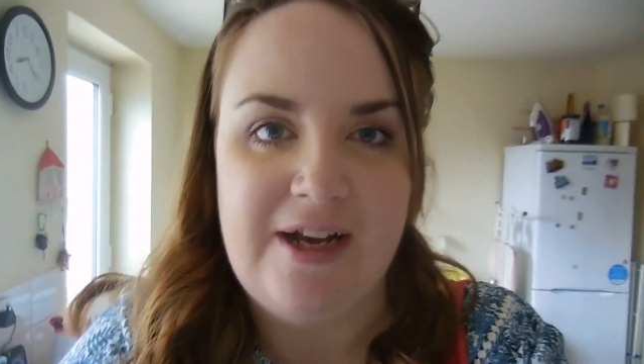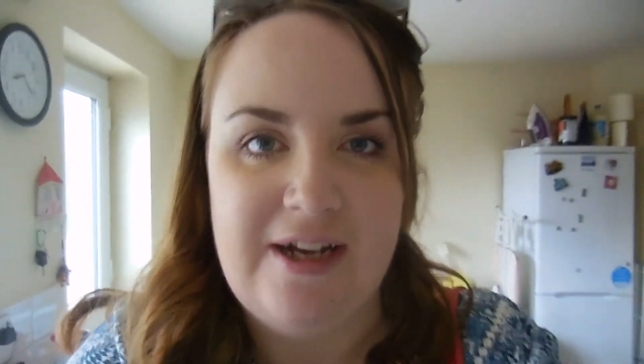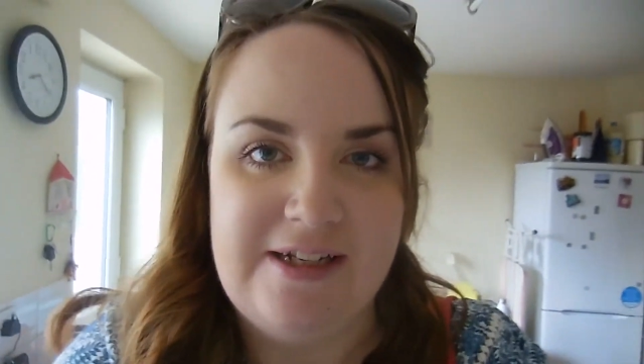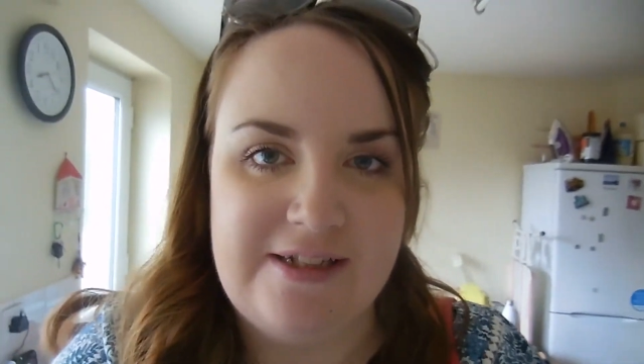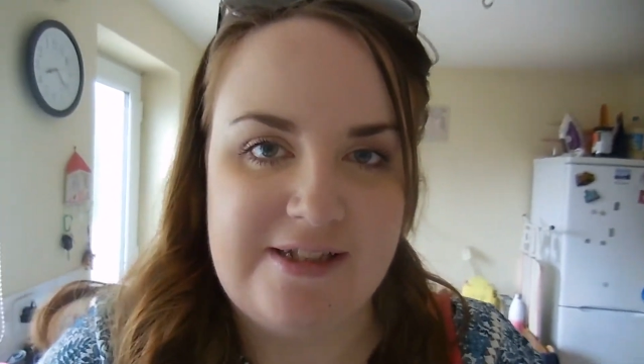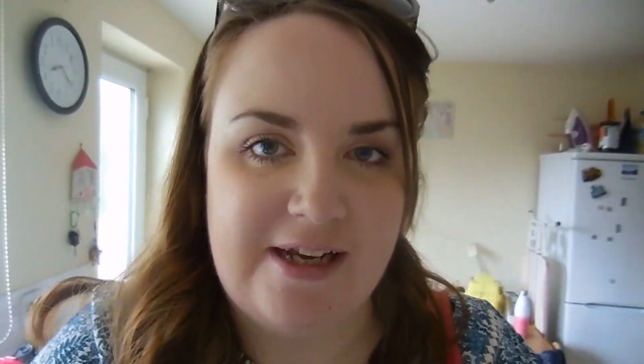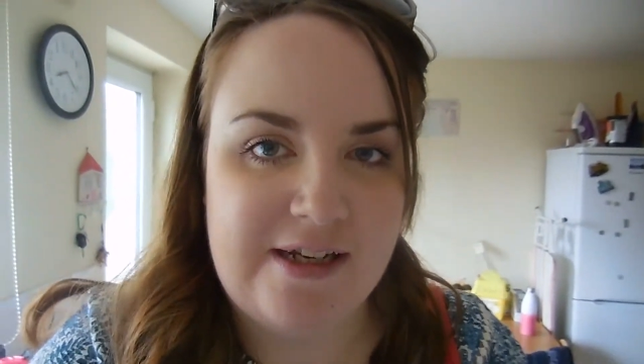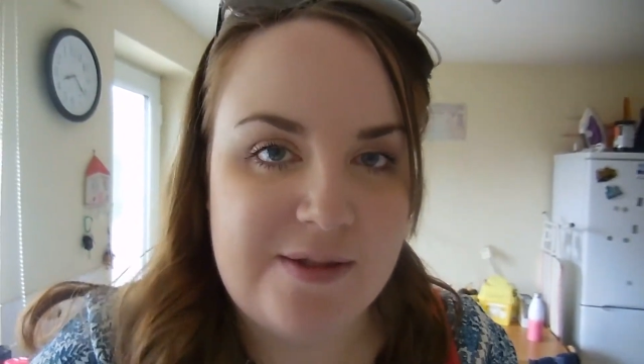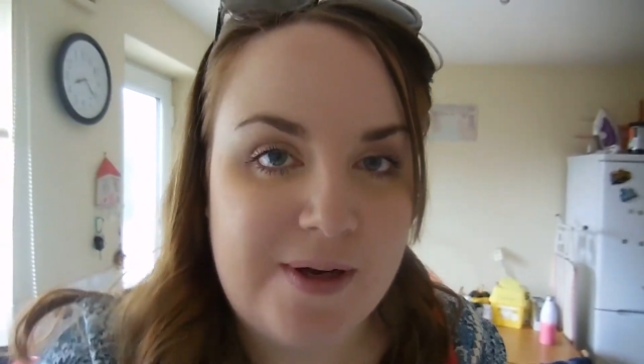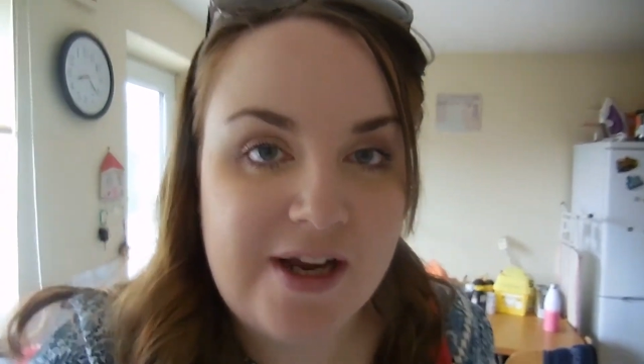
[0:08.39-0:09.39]
early today
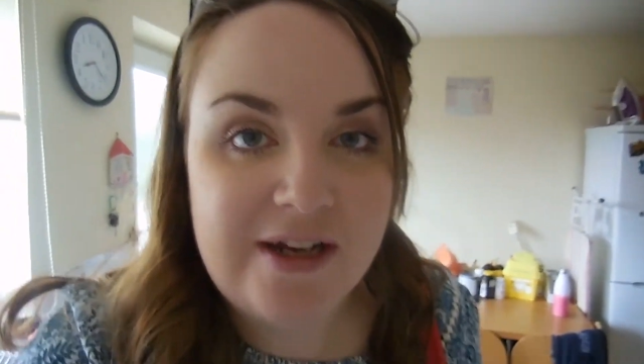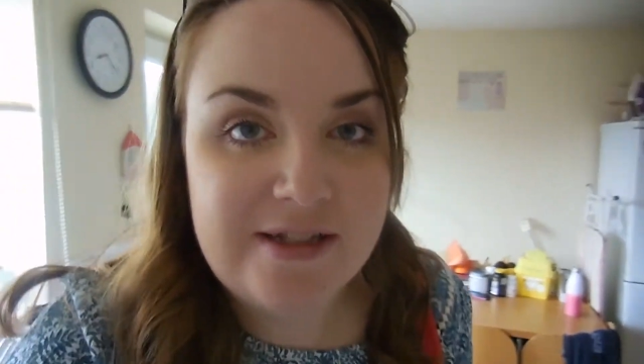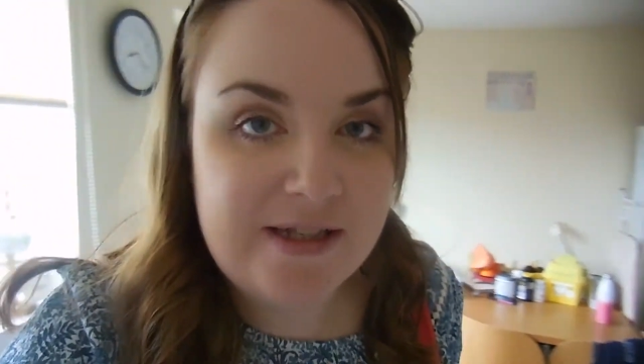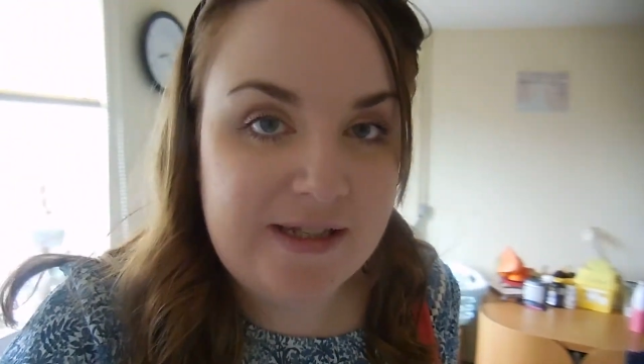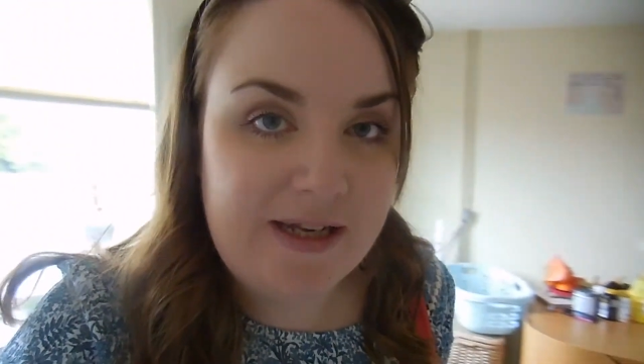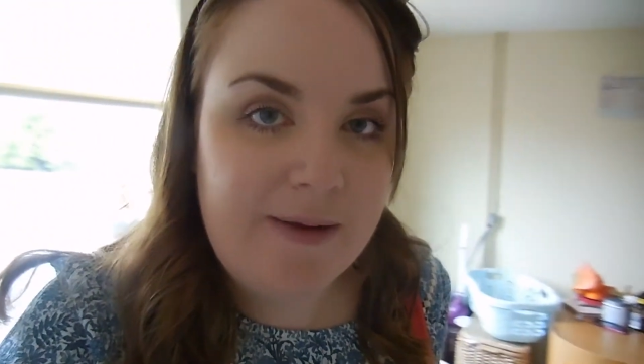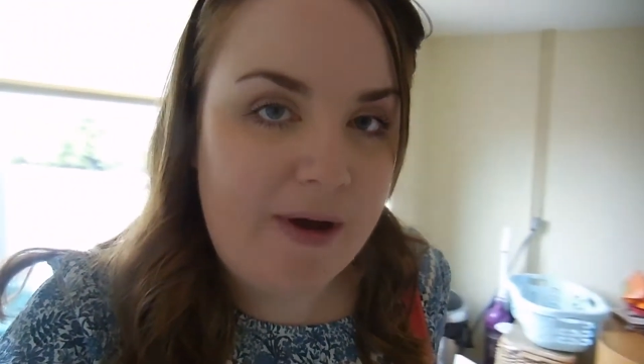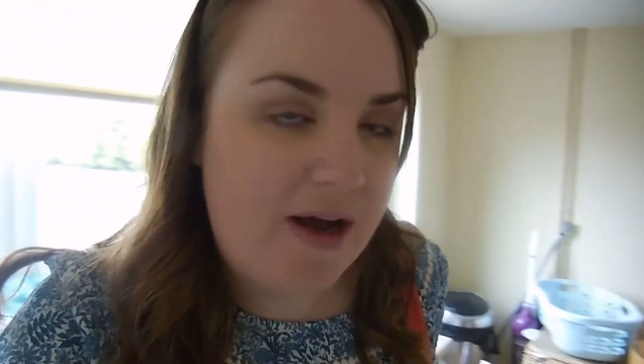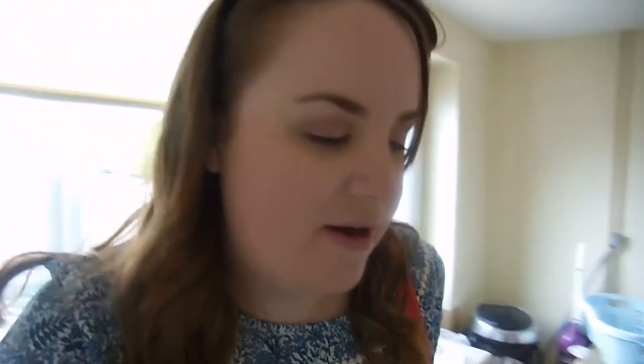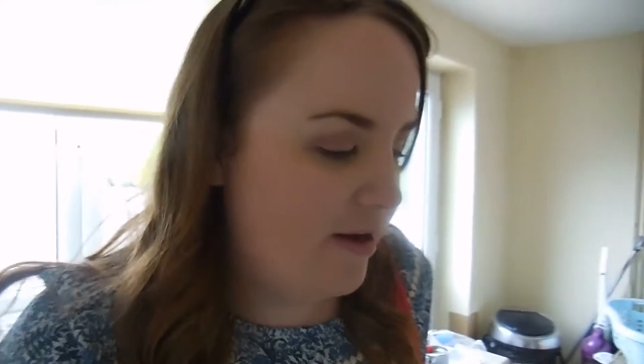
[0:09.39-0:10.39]
because we're going to the
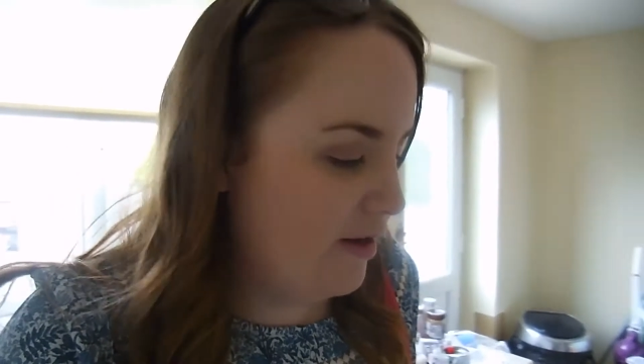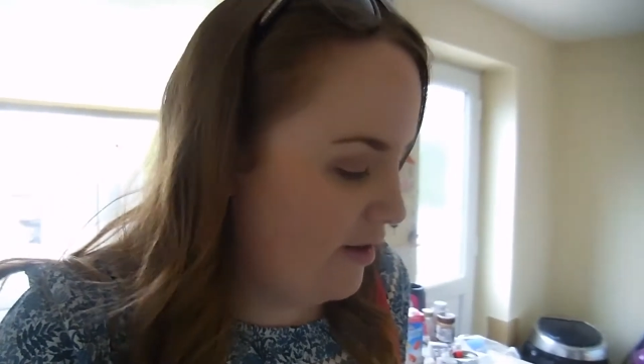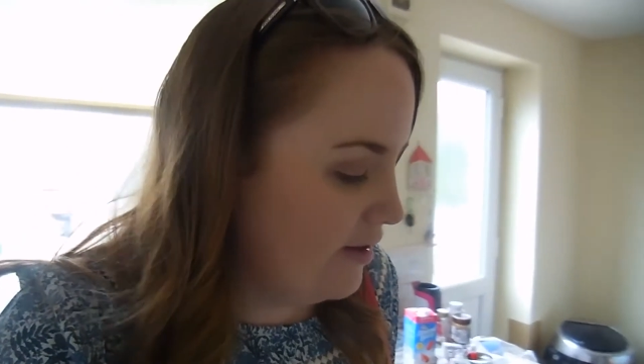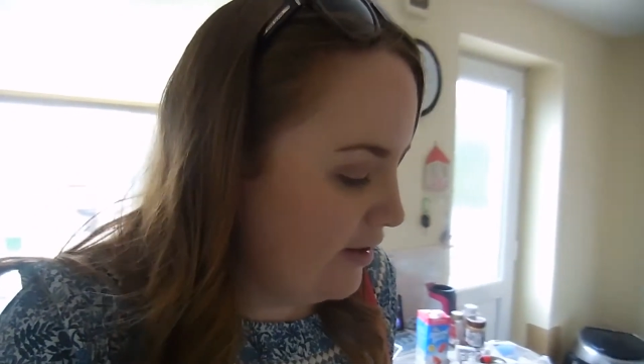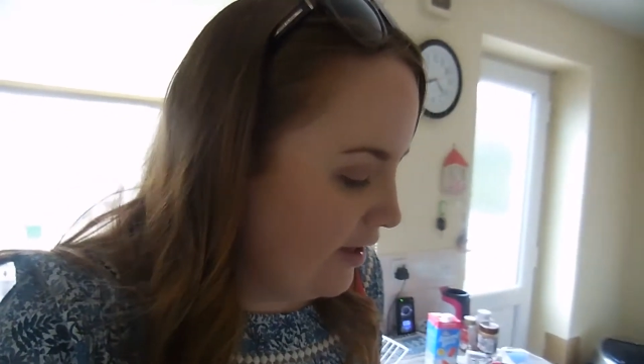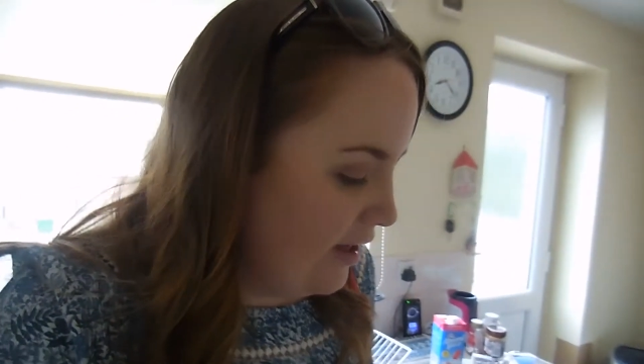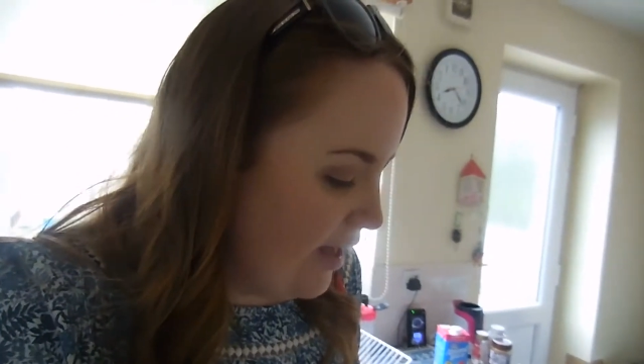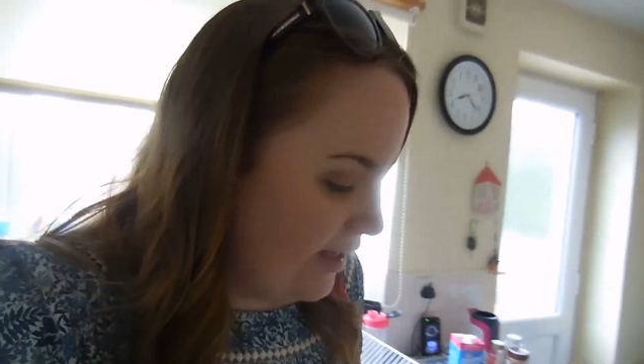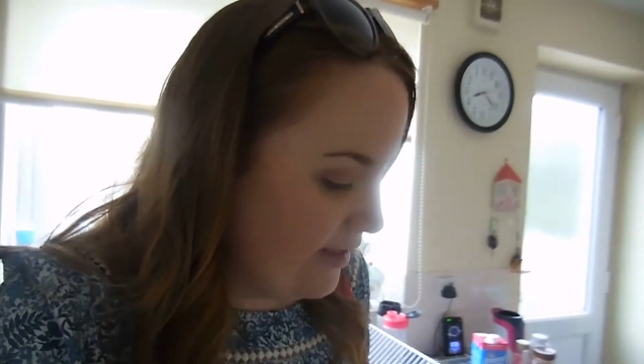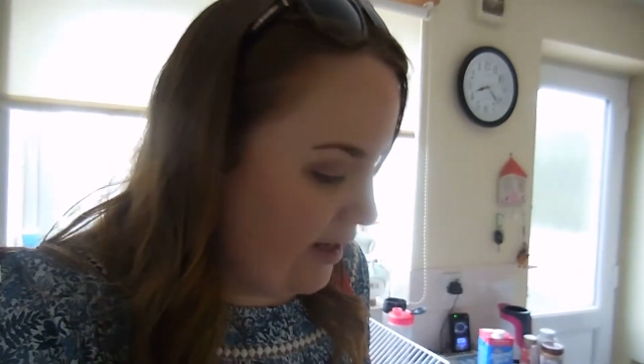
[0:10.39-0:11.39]
cinema.
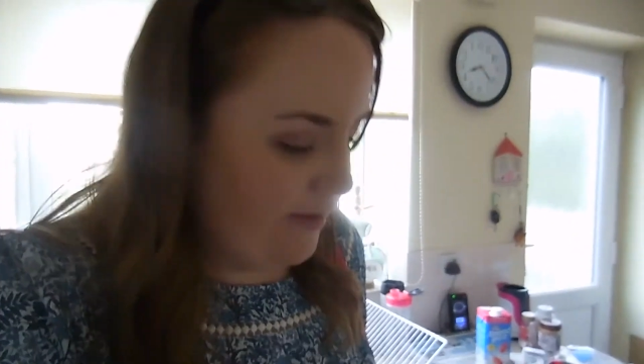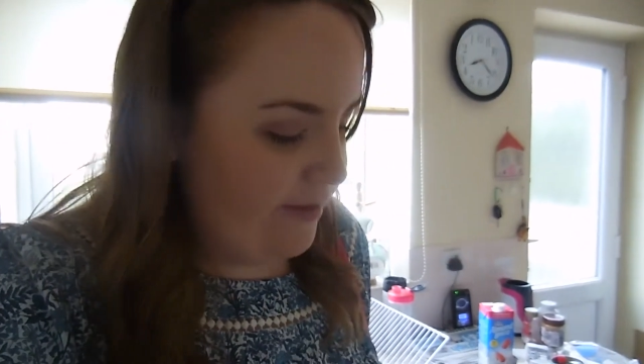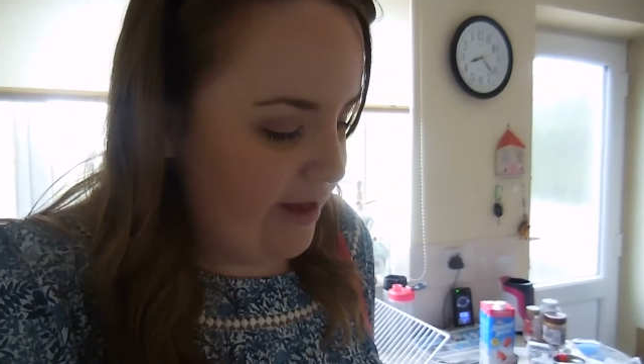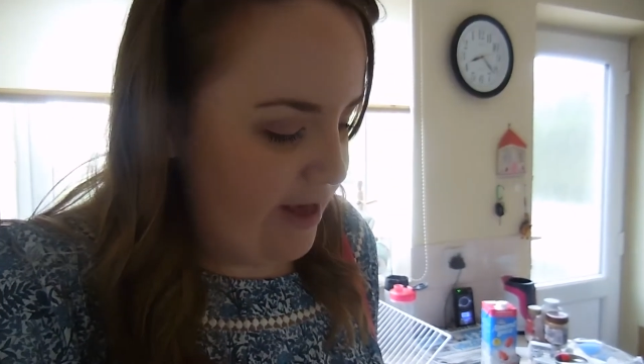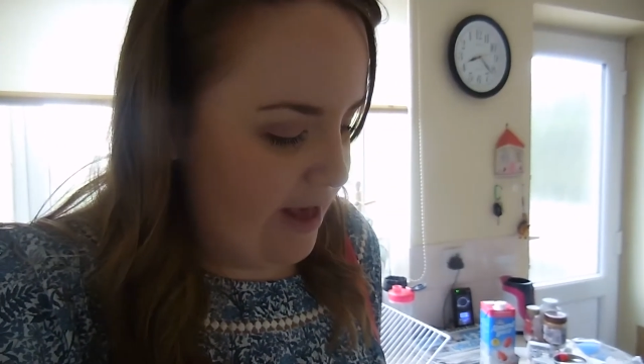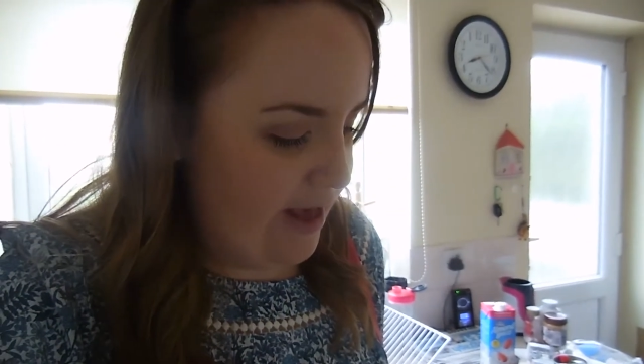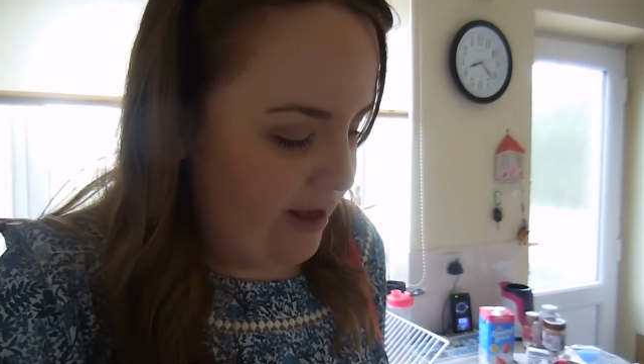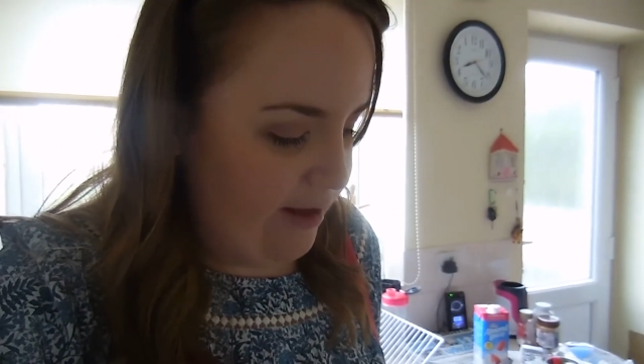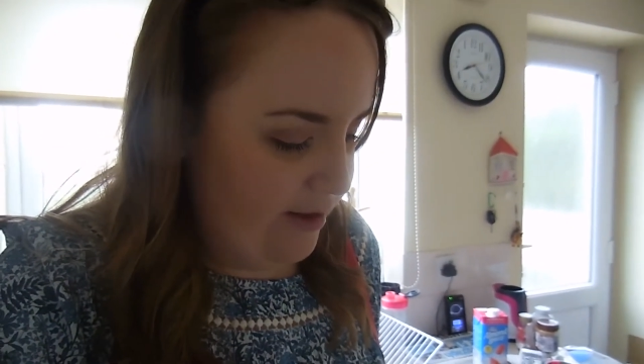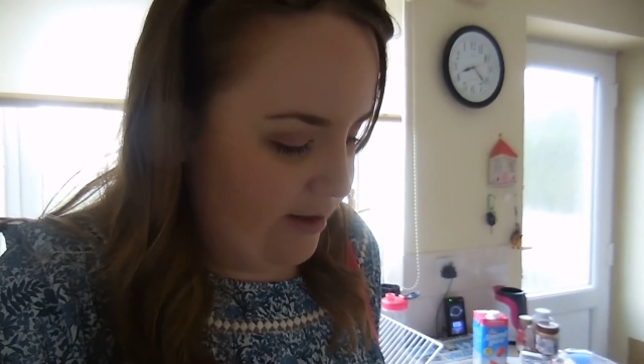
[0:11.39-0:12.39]
Yes, Arthie.